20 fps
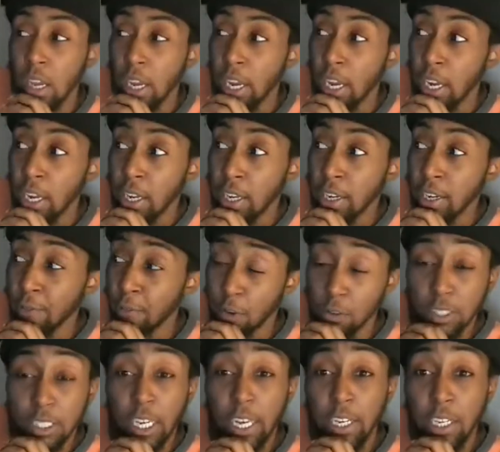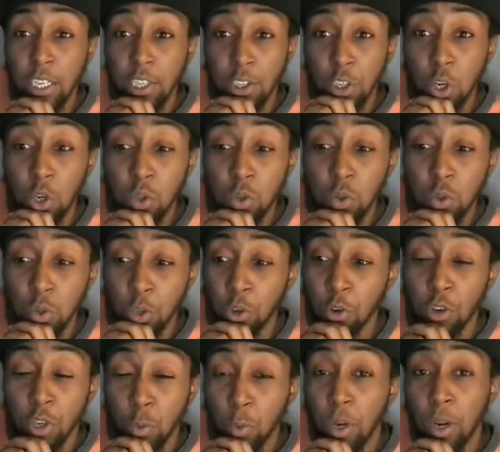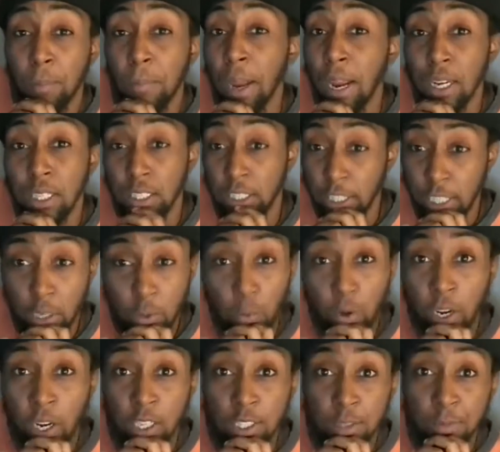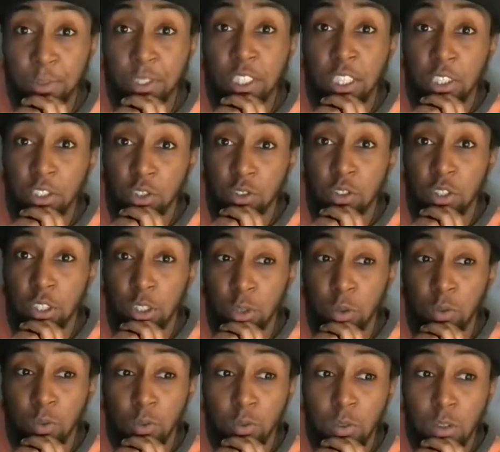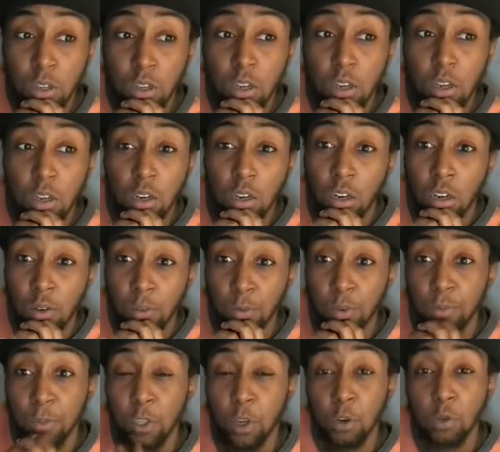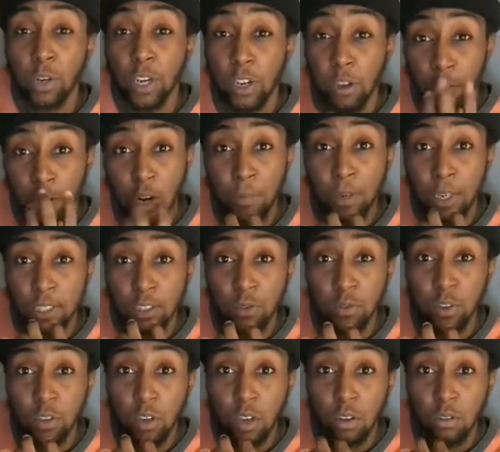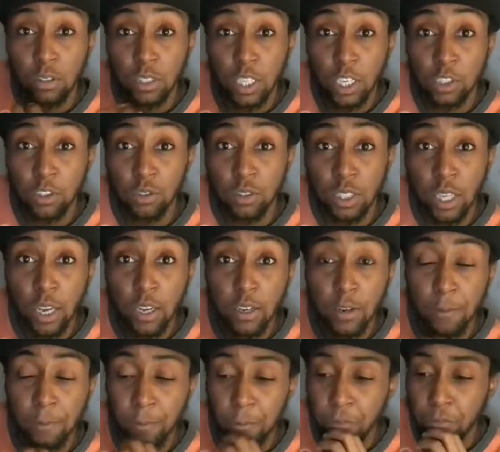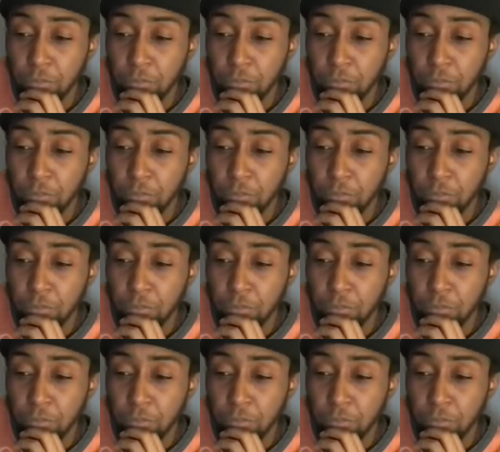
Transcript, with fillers: And if you're skating in the cold, you're going to wear a mask anyway to protect yourself uh, from the cold air coming into your lungs as you're skating.